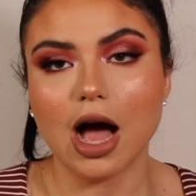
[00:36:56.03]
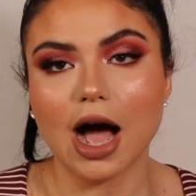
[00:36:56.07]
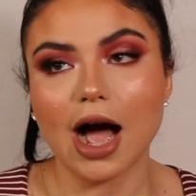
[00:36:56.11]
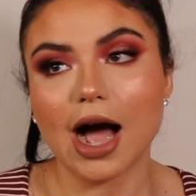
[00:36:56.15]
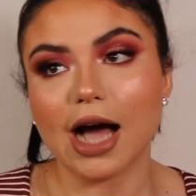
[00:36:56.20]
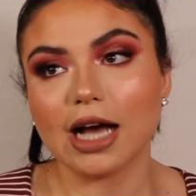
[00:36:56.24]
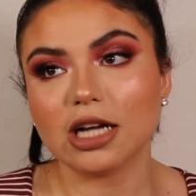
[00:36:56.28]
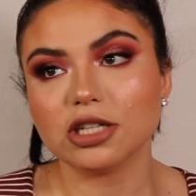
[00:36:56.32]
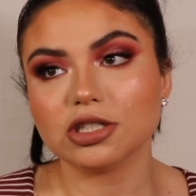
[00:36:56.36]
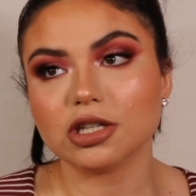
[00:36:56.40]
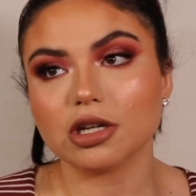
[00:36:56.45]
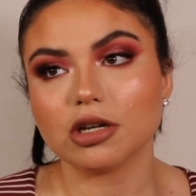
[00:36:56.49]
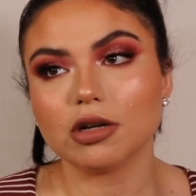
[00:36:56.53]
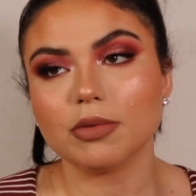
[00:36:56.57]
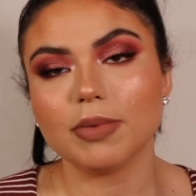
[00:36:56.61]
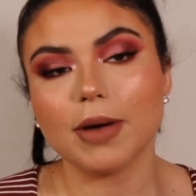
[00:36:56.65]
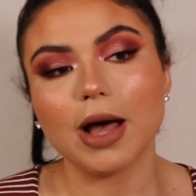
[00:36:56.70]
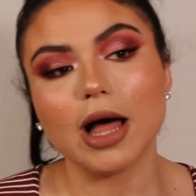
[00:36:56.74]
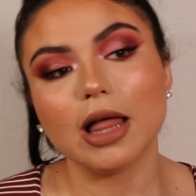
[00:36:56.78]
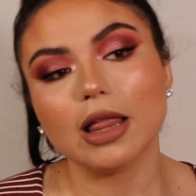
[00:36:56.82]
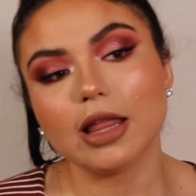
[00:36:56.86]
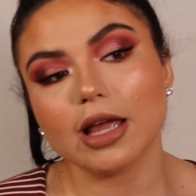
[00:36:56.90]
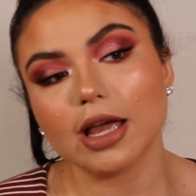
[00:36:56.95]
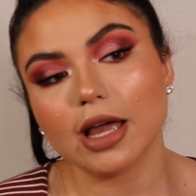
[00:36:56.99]
Eyeshadow
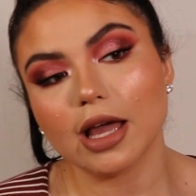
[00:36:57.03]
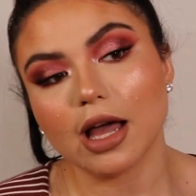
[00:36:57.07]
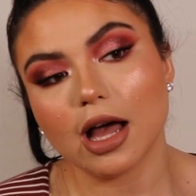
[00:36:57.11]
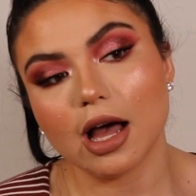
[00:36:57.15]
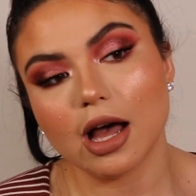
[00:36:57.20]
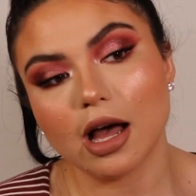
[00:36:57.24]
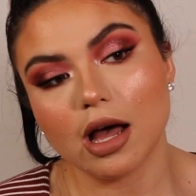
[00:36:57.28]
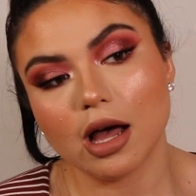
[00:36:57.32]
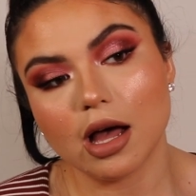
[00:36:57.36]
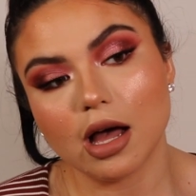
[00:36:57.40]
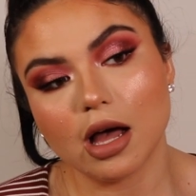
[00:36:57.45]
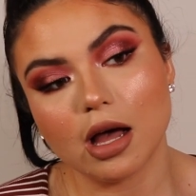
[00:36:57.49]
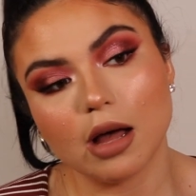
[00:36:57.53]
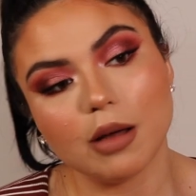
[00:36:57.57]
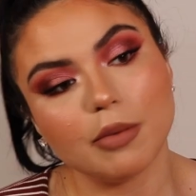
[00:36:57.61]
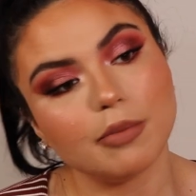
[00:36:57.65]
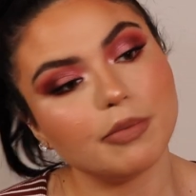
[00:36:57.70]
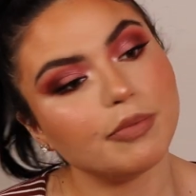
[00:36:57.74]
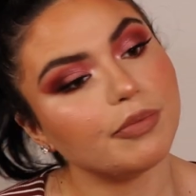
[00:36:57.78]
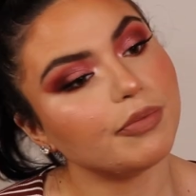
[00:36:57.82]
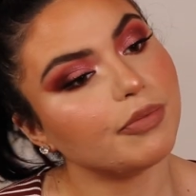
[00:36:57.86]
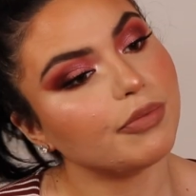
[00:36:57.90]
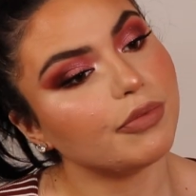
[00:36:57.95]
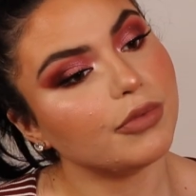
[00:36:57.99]

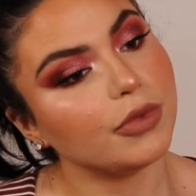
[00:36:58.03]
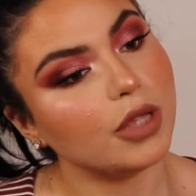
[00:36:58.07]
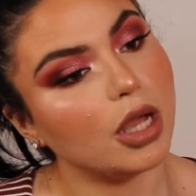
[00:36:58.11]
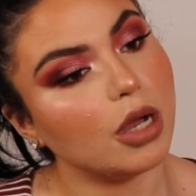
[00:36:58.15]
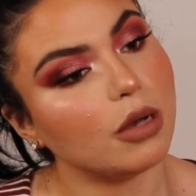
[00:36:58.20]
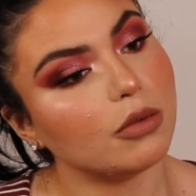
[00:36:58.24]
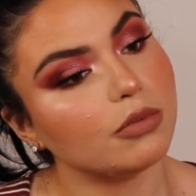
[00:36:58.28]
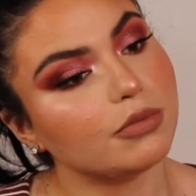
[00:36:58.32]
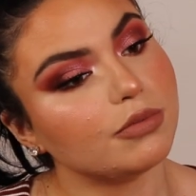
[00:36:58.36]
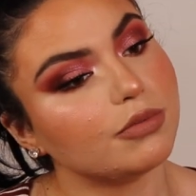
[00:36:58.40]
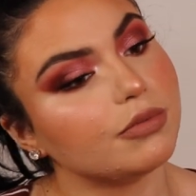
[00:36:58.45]
palette, no.